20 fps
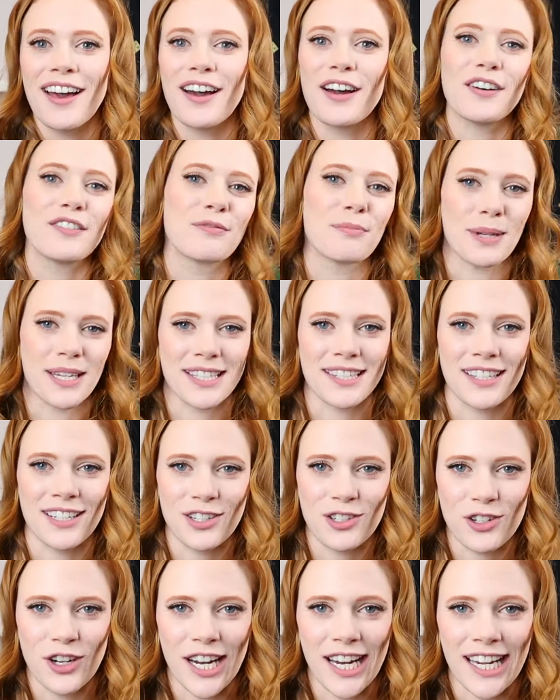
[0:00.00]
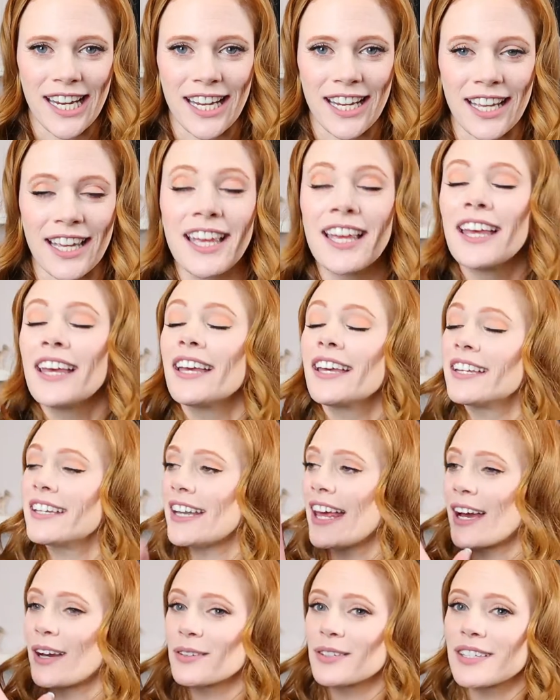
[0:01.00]
of basic training.
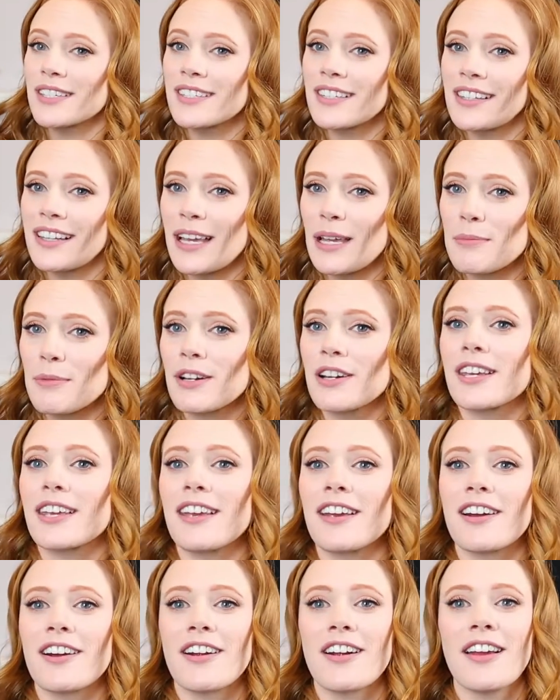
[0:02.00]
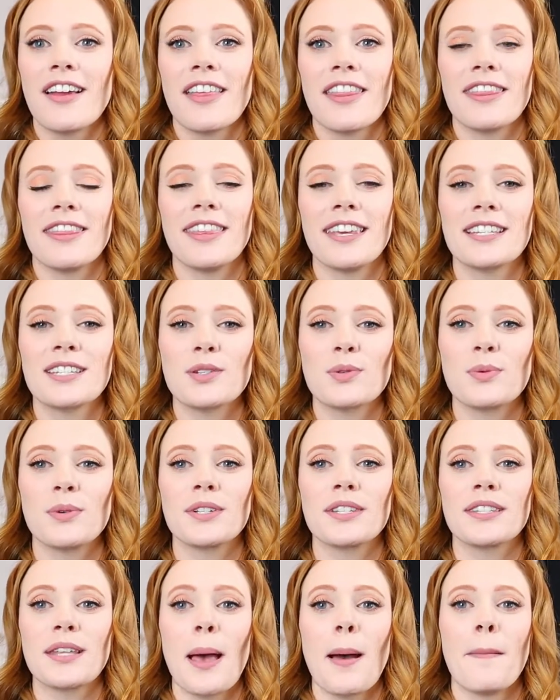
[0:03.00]
Now, disclaimer here, this
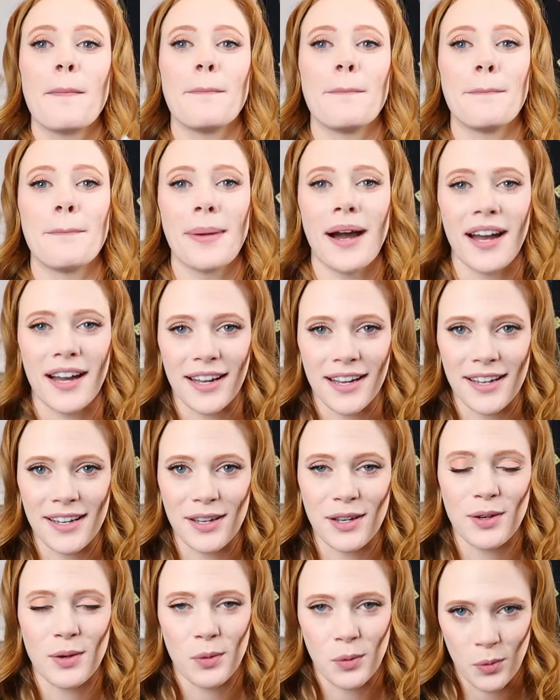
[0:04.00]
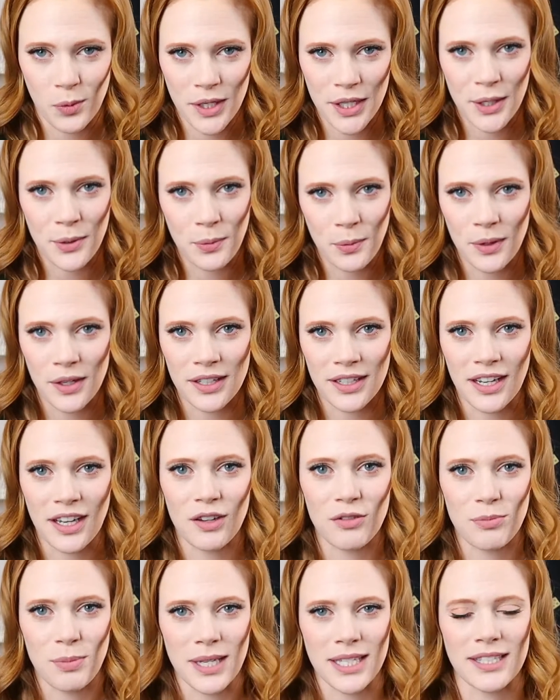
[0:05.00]
was my week 1
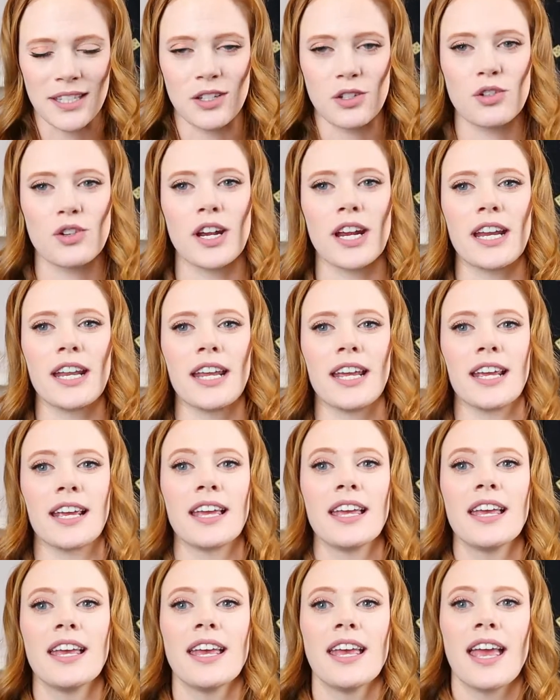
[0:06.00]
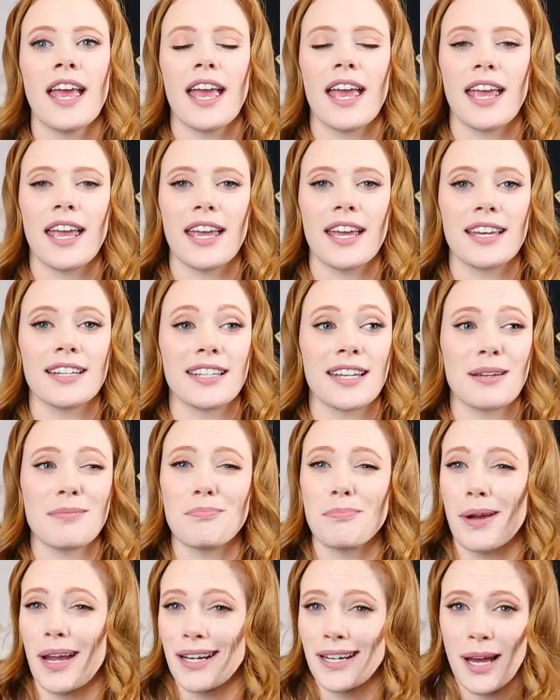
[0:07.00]
of basic training, and it
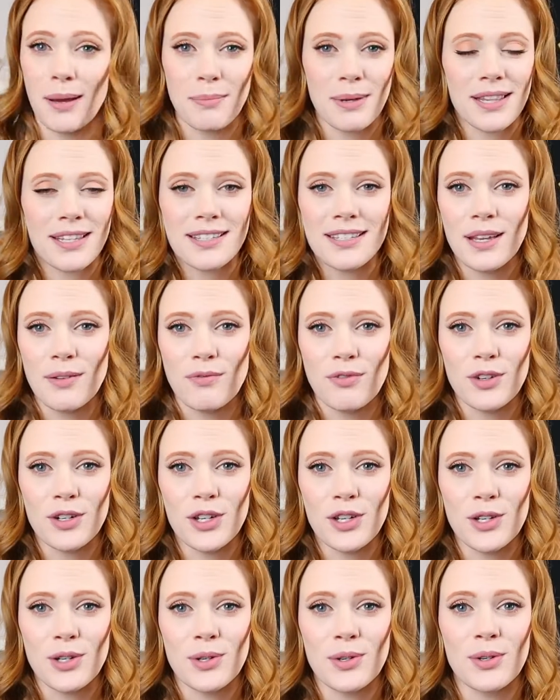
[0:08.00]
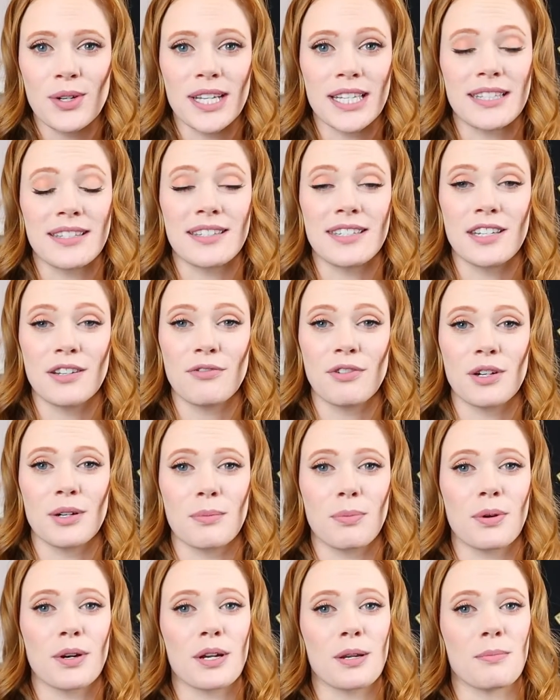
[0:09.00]
might not be the same for you. It's
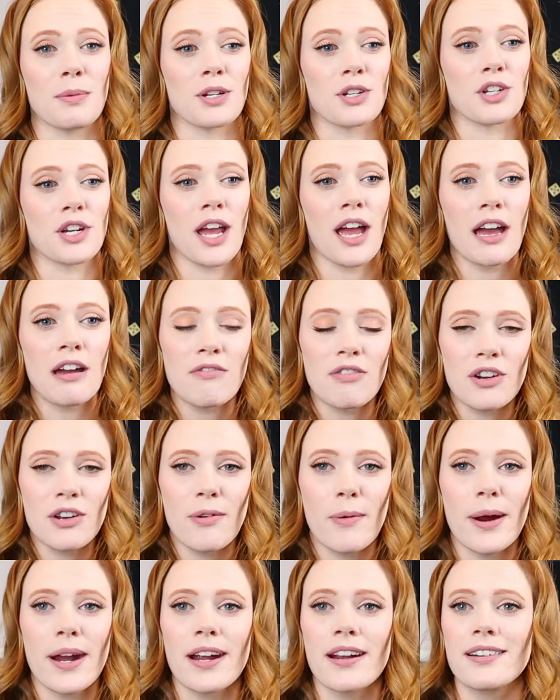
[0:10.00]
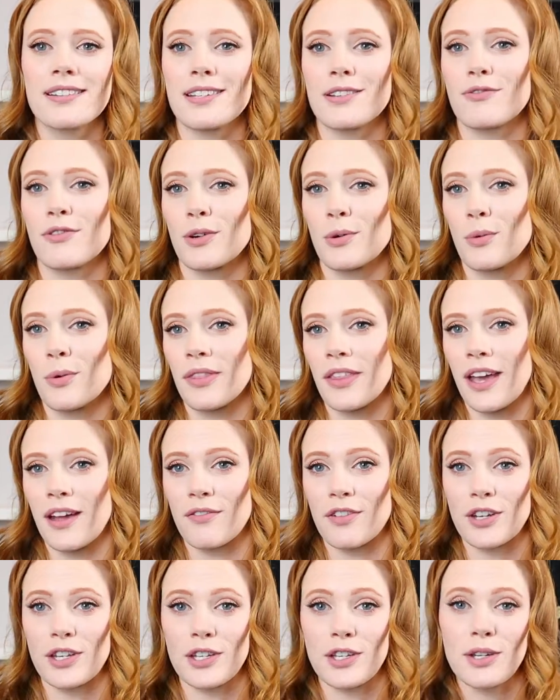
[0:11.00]
different pretty much everywhere, different with
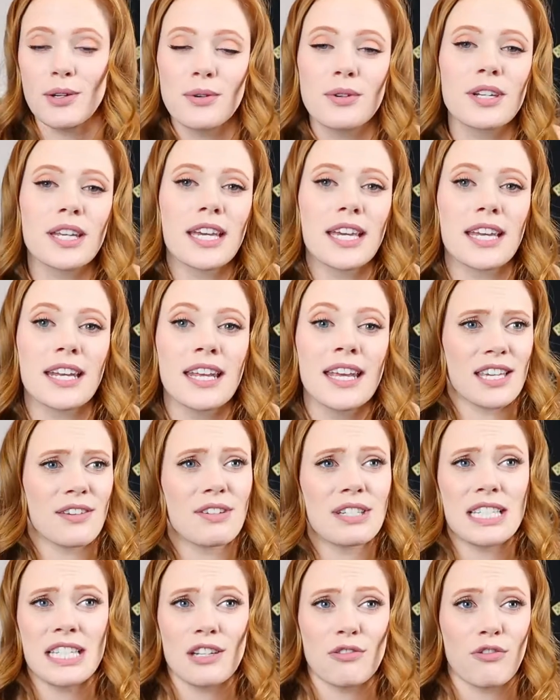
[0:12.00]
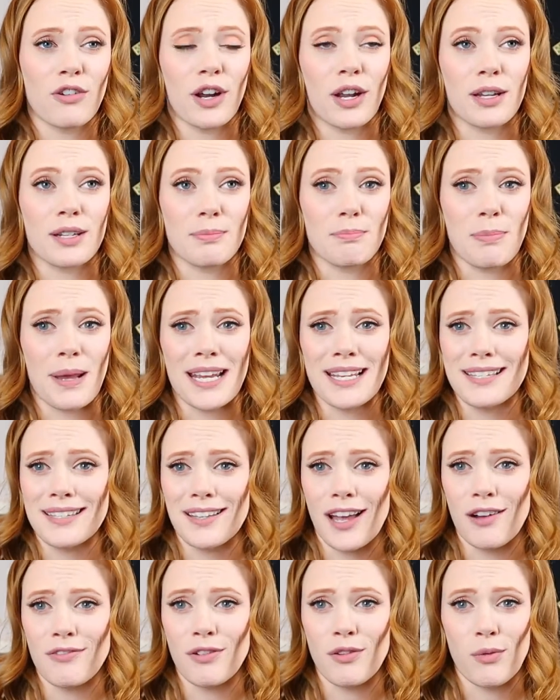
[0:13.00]
every unit, even different based
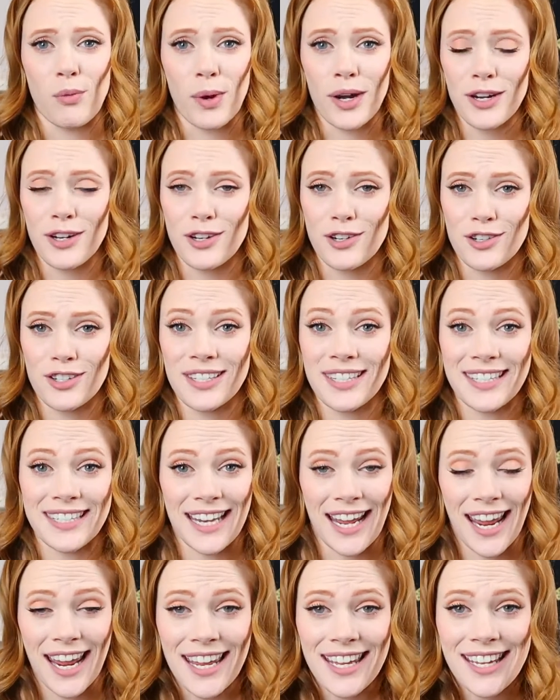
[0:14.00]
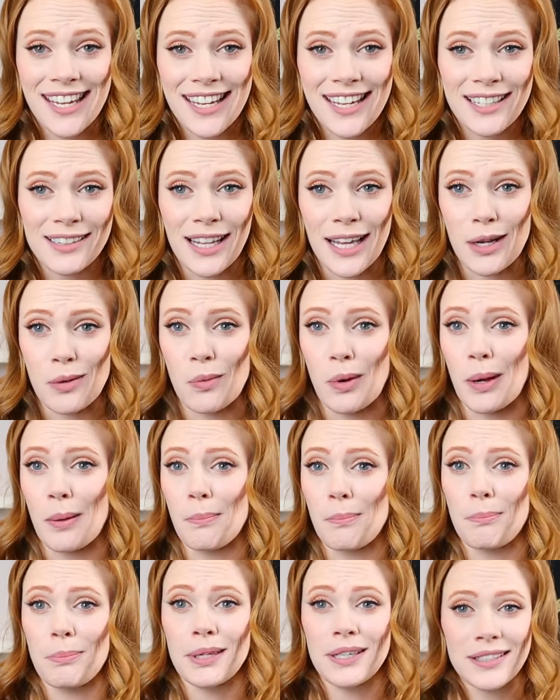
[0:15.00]
off of where you're staying, like
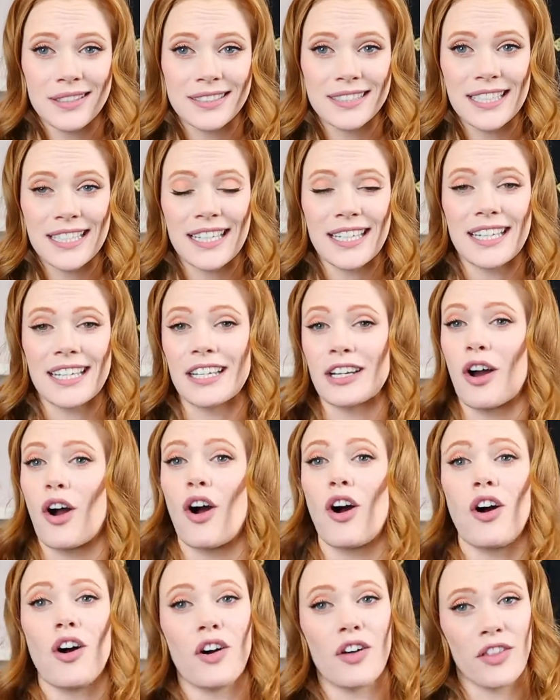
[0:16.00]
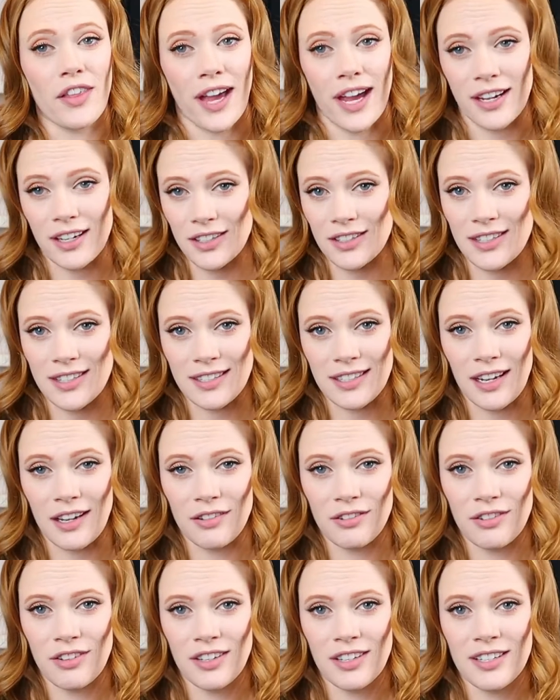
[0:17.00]
what building and all that good
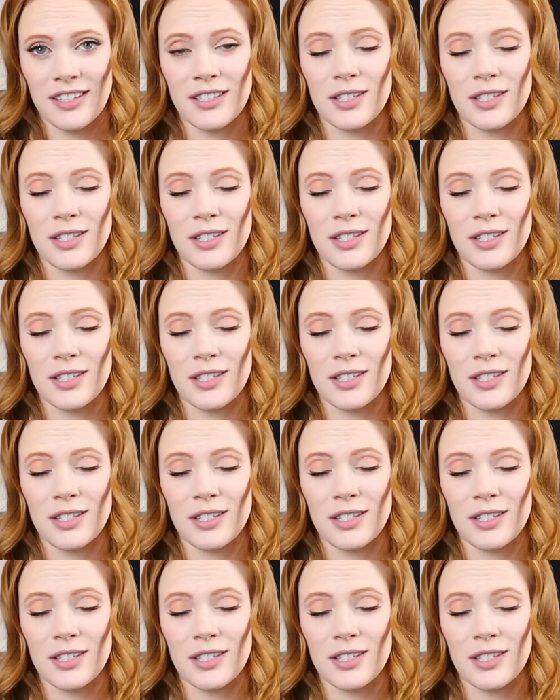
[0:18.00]
stuff.